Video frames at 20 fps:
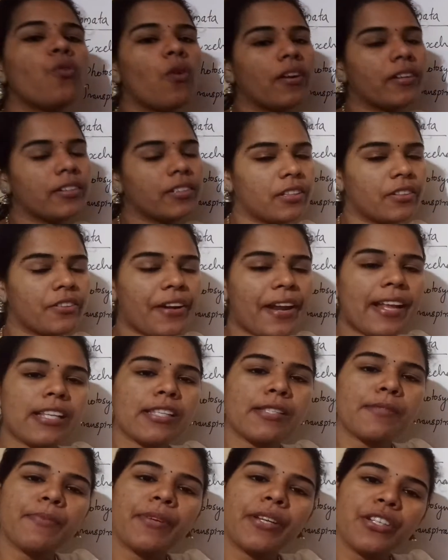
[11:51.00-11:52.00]
water.
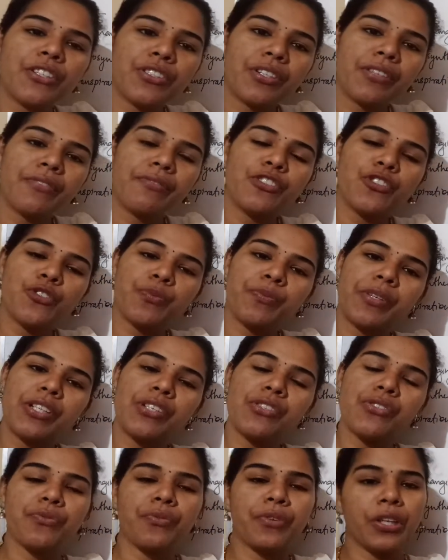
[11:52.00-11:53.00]
Transpiration, which
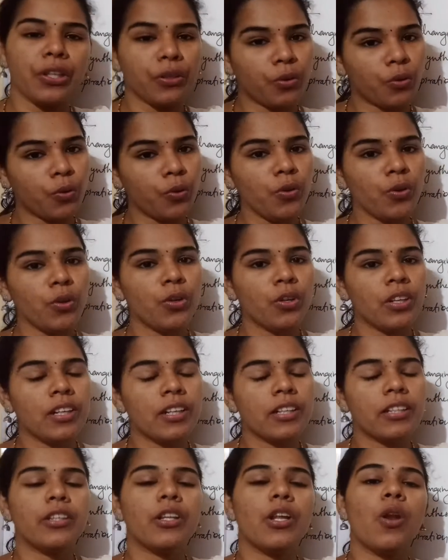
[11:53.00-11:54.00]
means we know
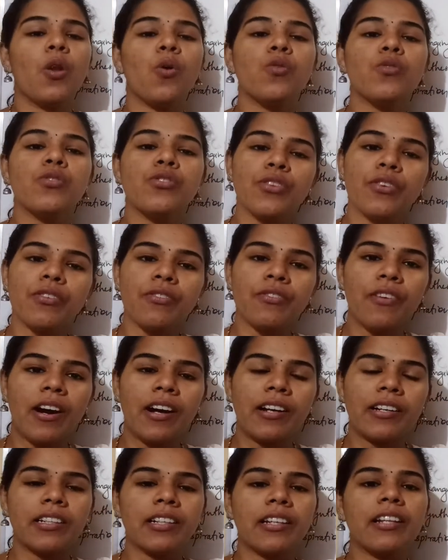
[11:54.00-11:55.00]
the loss of
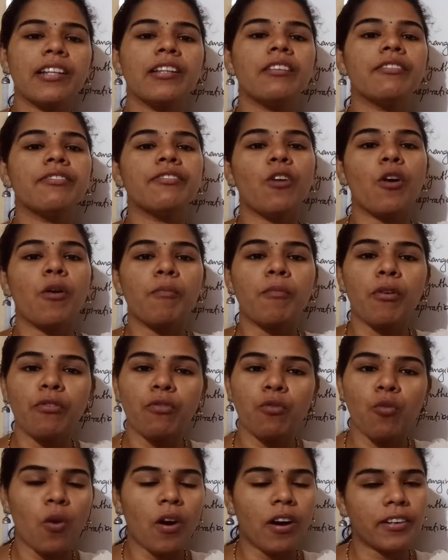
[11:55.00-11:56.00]
water in the form
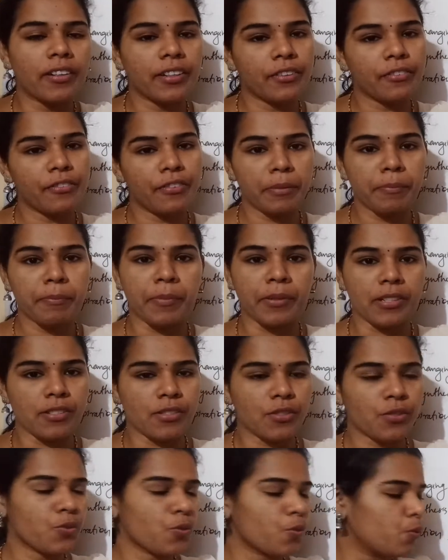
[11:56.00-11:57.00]
of water
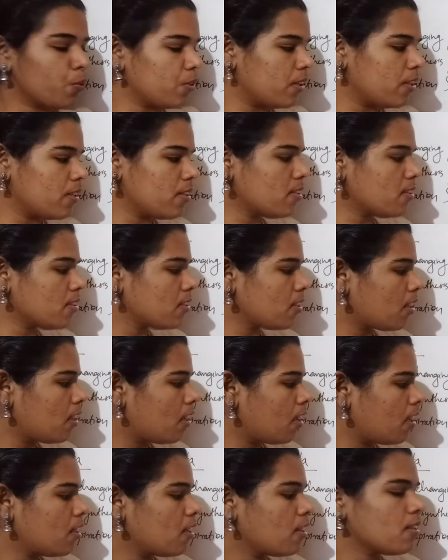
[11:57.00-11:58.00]
vapors through this
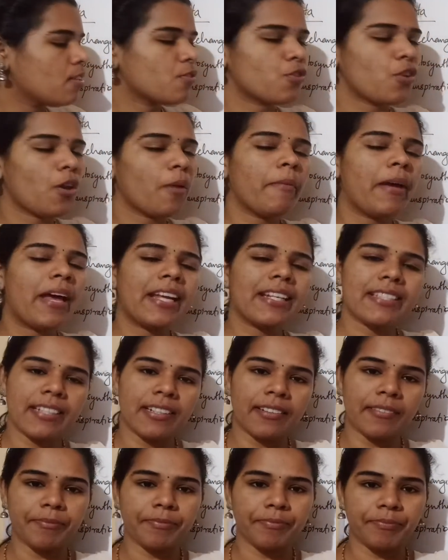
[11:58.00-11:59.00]

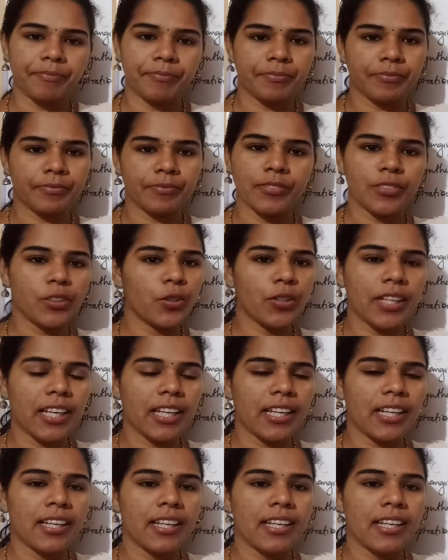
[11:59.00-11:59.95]
stomata. Okay,